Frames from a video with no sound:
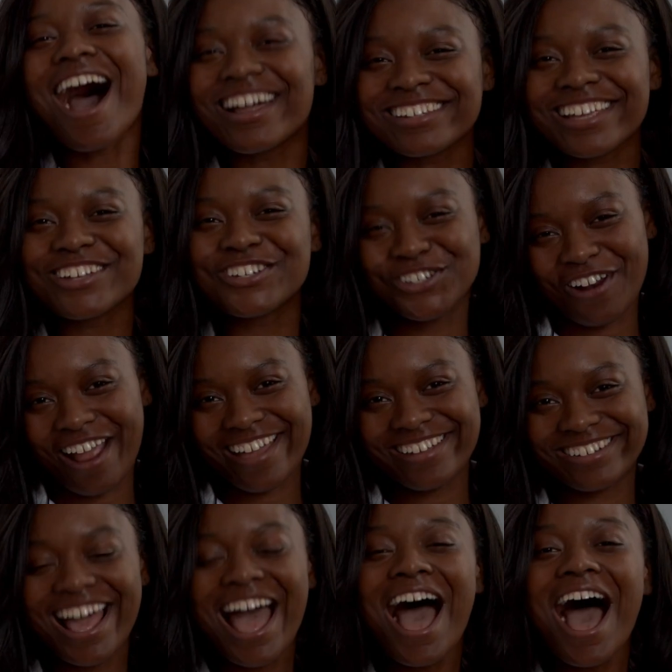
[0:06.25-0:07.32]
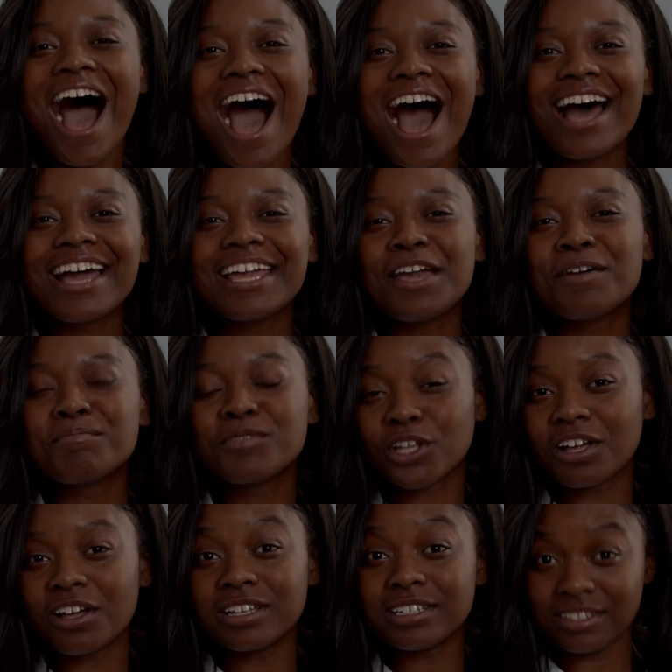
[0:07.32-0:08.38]
Ainyae Stratton. I am
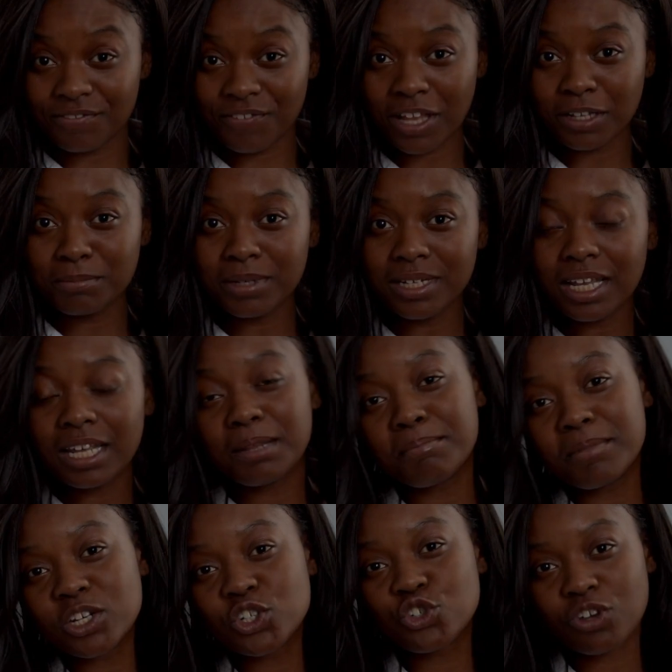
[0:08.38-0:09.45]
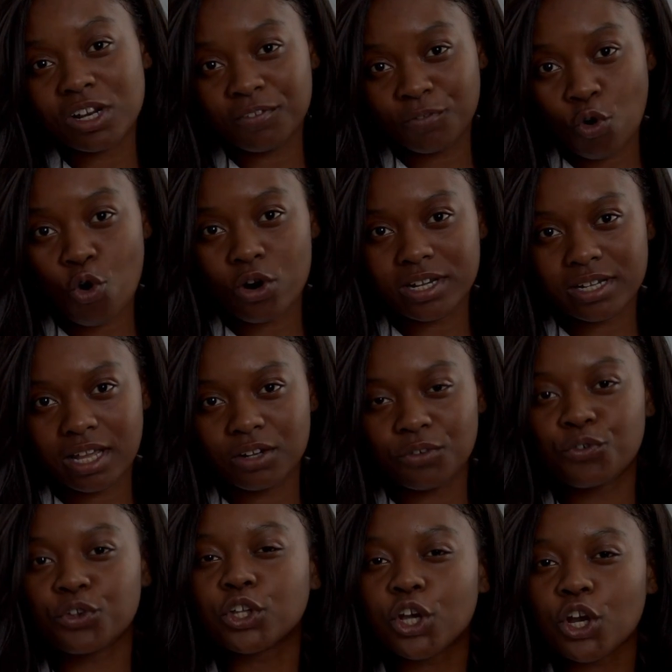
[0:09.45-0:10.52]
the Development and Administrative Coordinator
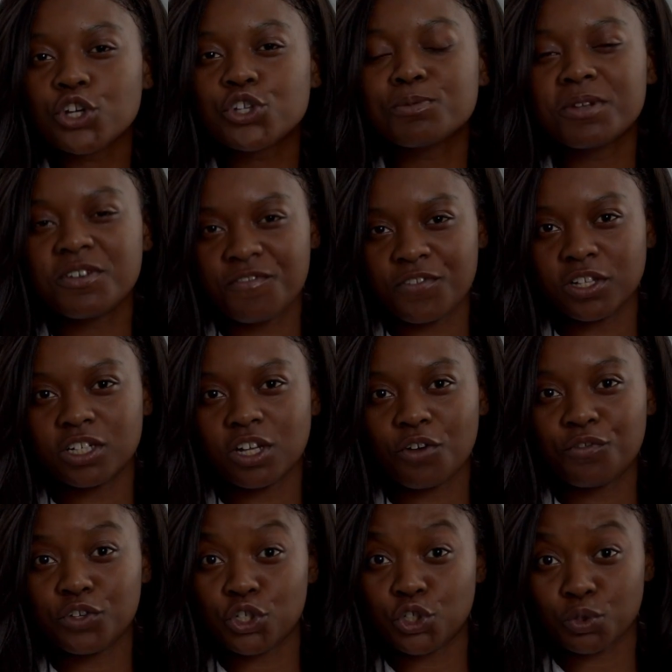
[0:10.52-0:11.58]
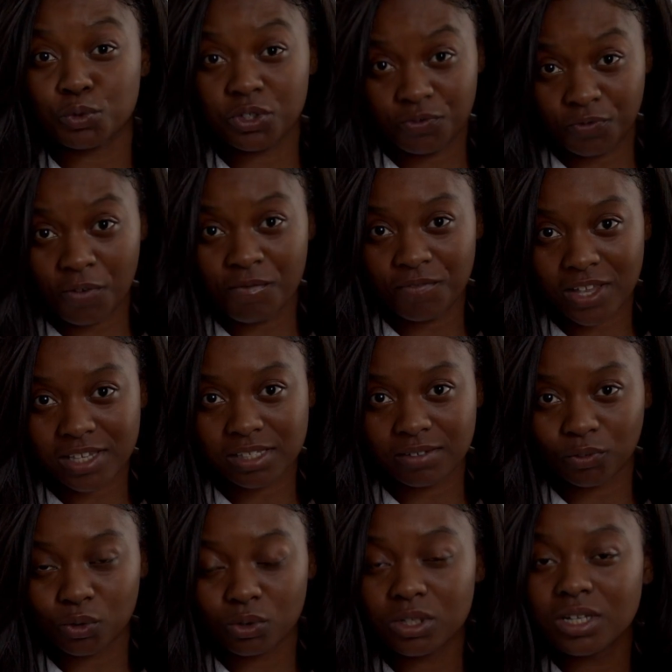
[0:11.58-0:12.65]
for the Gershman Philadelphia Jewish Film
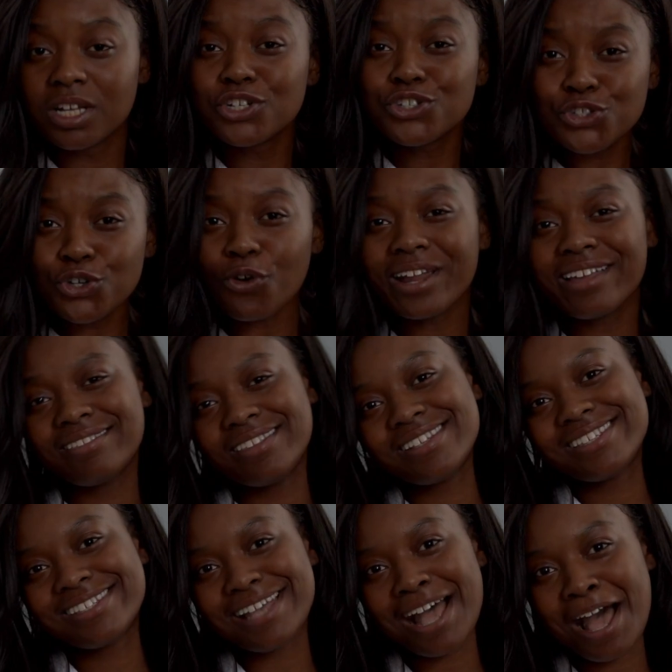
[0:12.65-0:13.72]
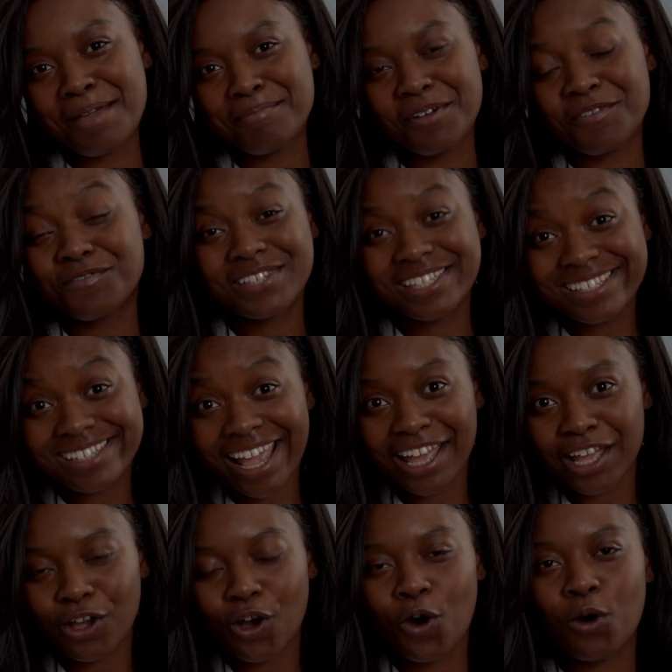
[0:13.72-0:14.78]
Festival. During this time of
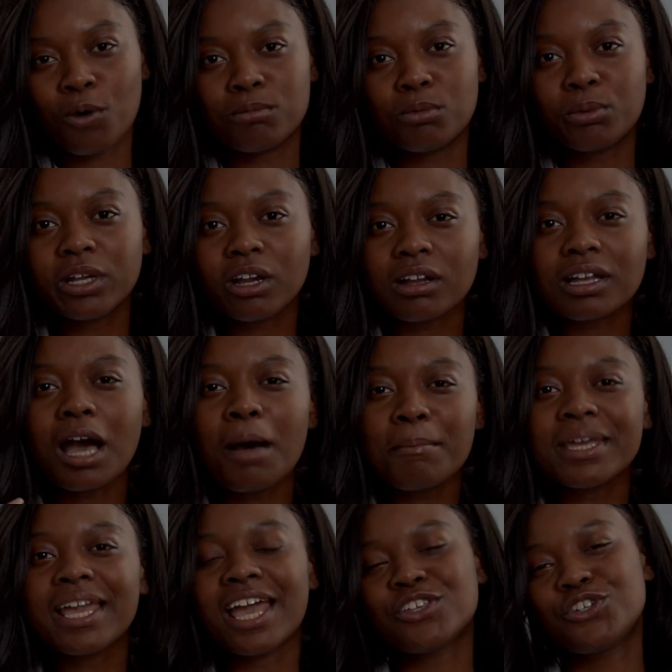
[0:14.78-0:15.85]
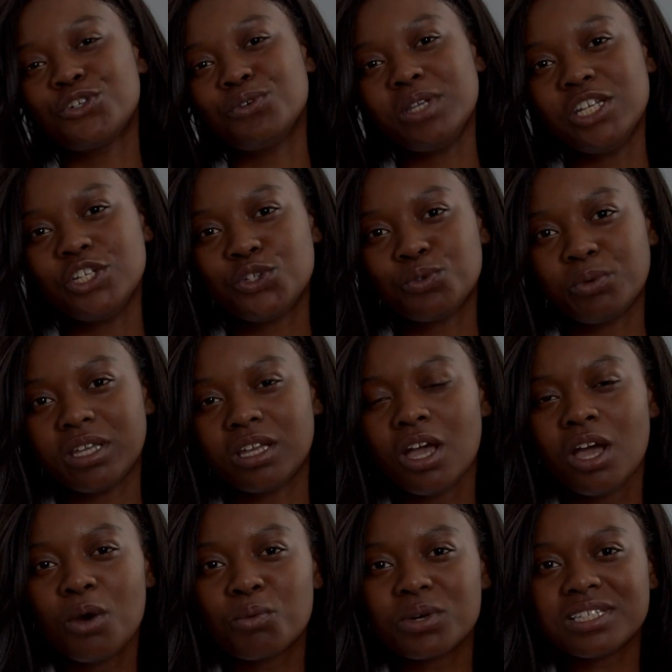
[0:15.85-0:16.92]
staying home, we are coming at you each week
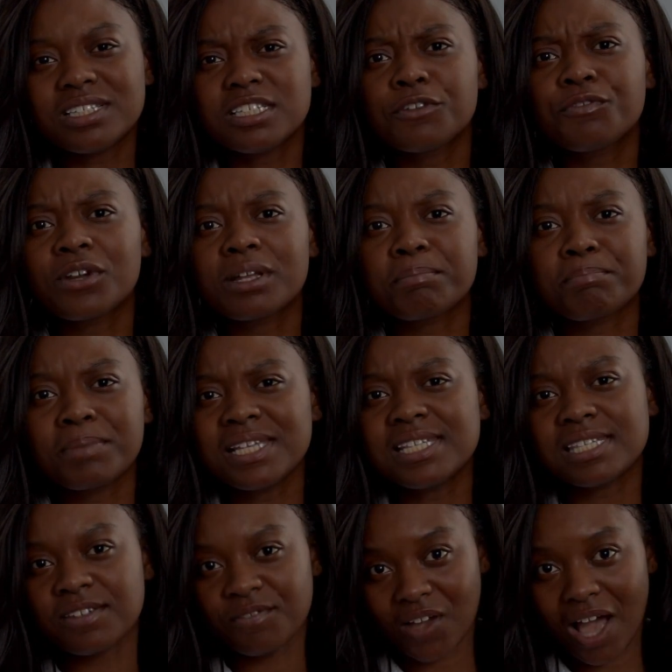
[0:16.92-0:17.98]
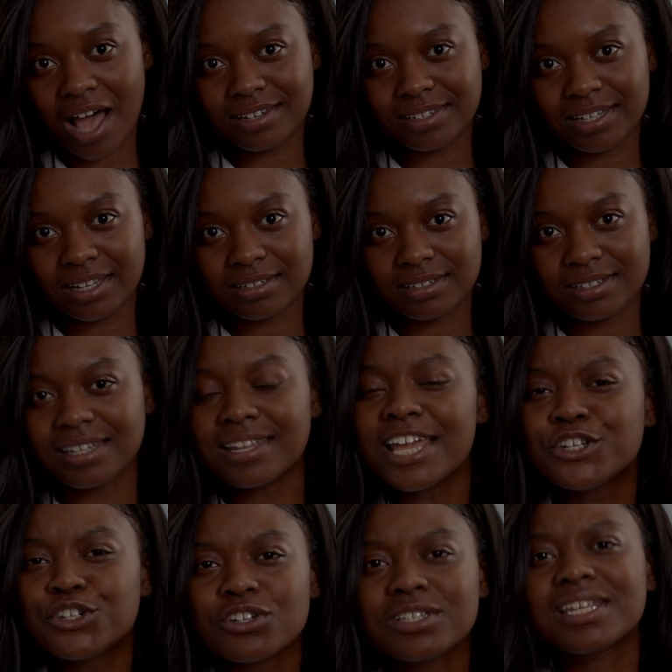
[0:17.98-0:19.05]
with different pieces of content to
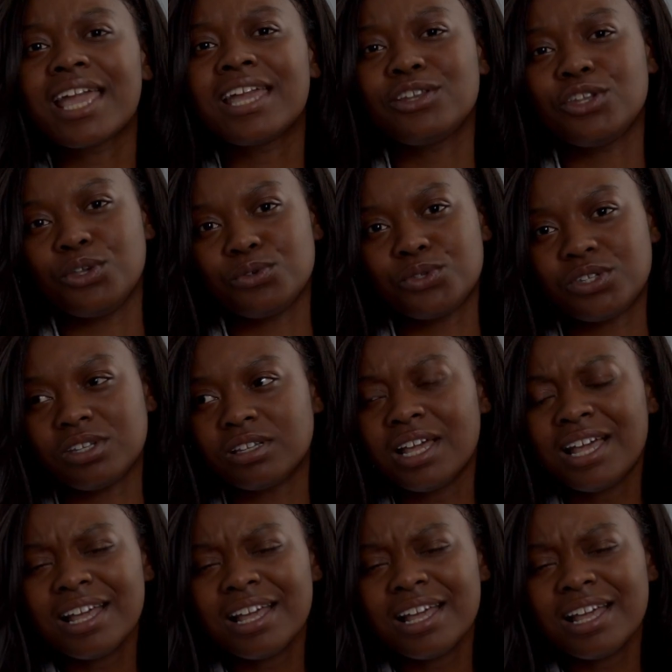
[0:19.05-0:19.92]
entertain you, to